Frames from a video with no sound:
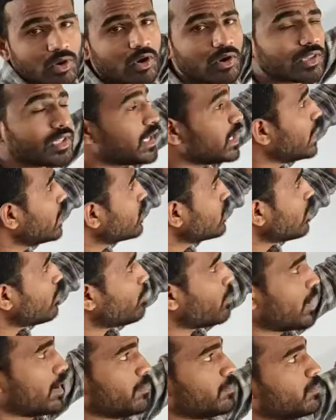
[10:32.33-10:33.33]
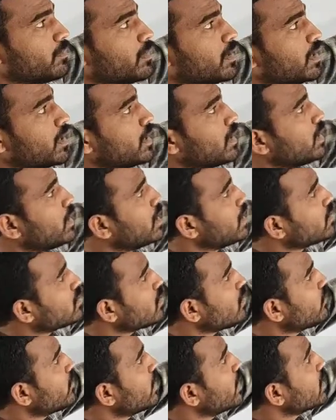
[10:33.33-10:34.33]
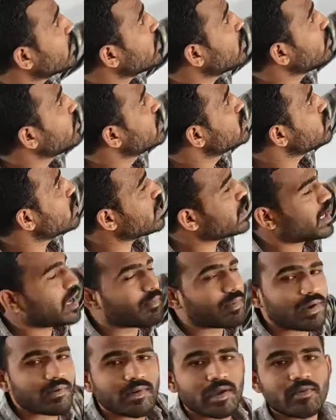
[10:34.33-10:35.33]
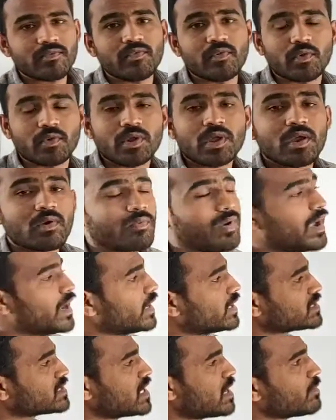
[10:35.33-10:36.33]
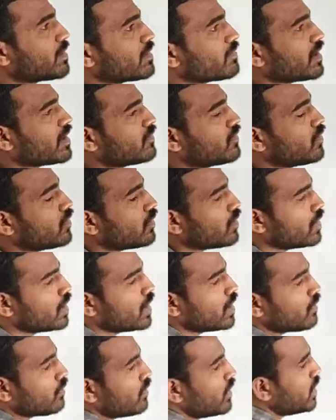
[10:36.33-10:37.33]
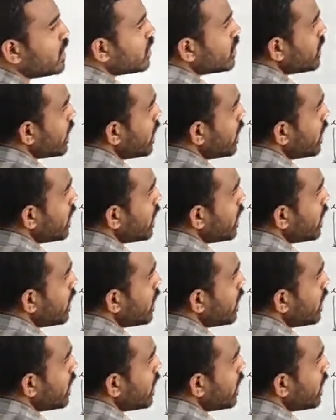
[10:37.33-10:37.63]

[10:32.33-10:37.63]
not the length of pipe. Length of air column is what? Lambda by 4. Why it is lambda by 4? We know